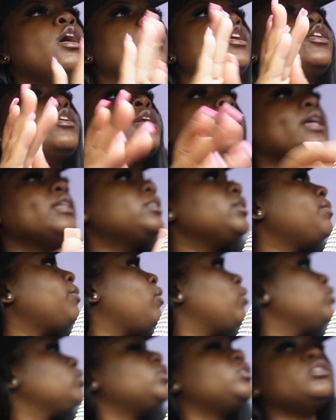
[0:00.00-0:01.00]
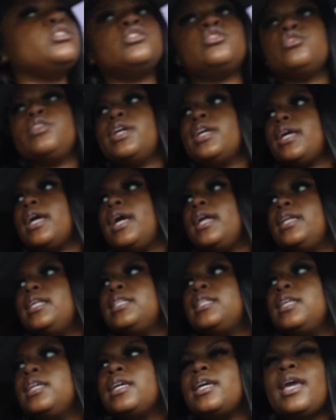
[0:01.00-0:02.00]
you're not supposed to drink
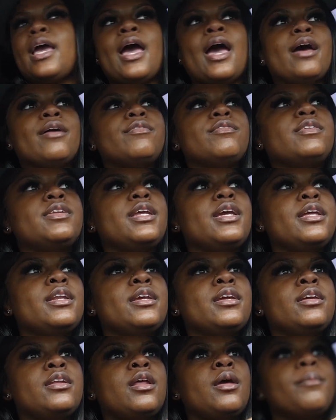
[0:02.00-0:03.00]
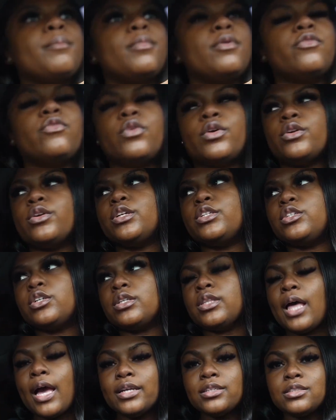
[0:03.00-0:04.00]
anything caffeinated before you get your
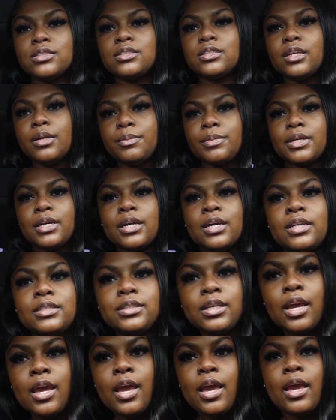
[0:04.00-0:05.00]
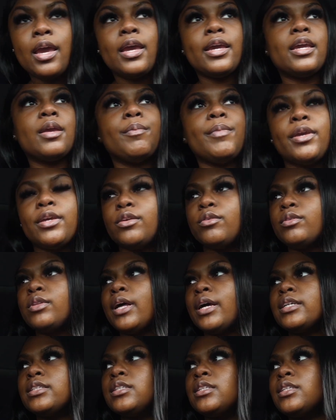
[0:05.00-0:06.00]
lashes done because it can make you
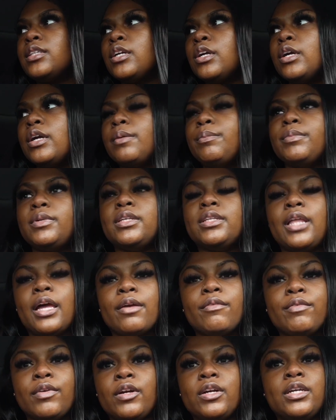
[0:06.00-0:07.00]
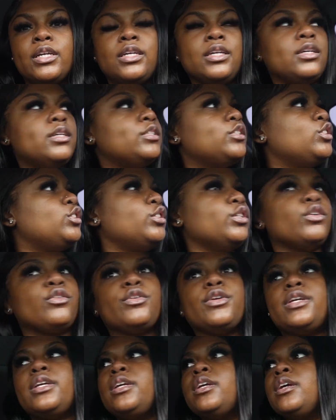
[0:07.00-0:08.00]
like sit there and be like very
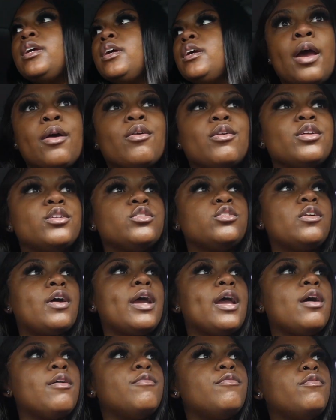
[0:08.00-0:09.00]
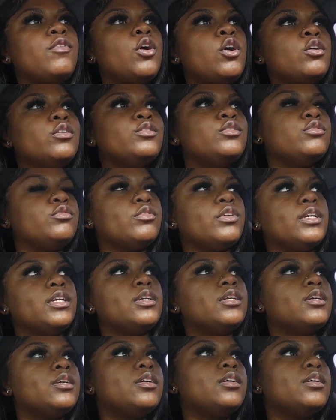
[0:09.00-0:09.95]
jittery. I'm gonna try a fall drink